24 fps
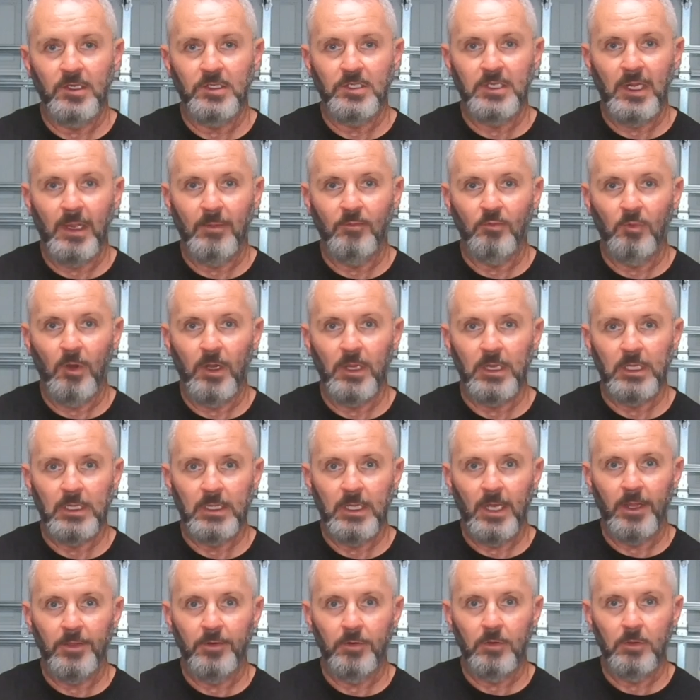stamped right in the
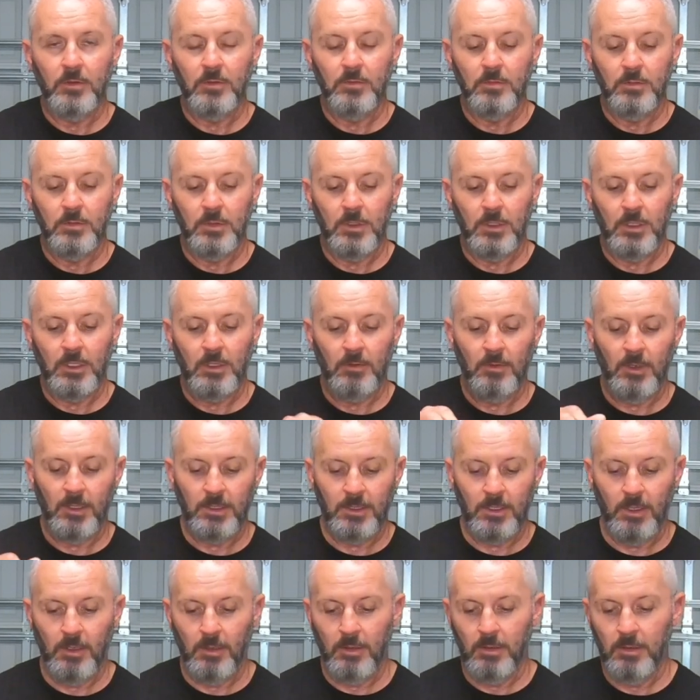leather right
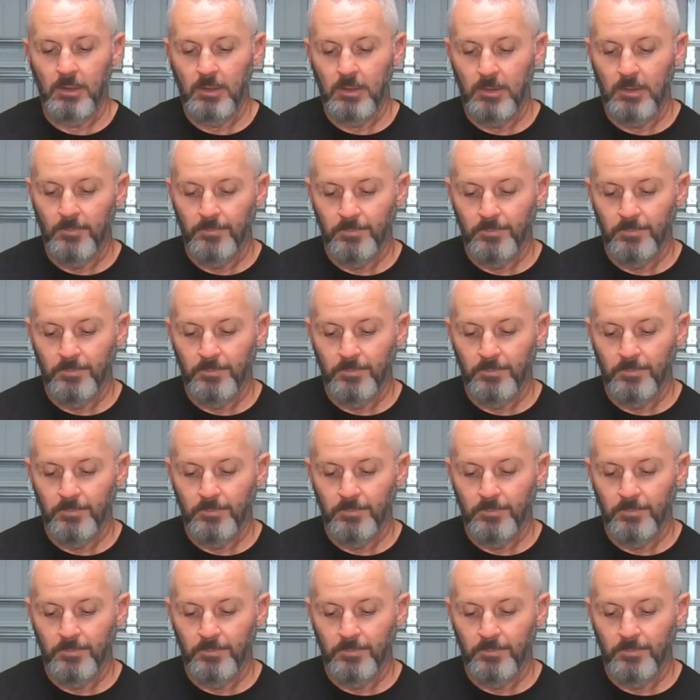there.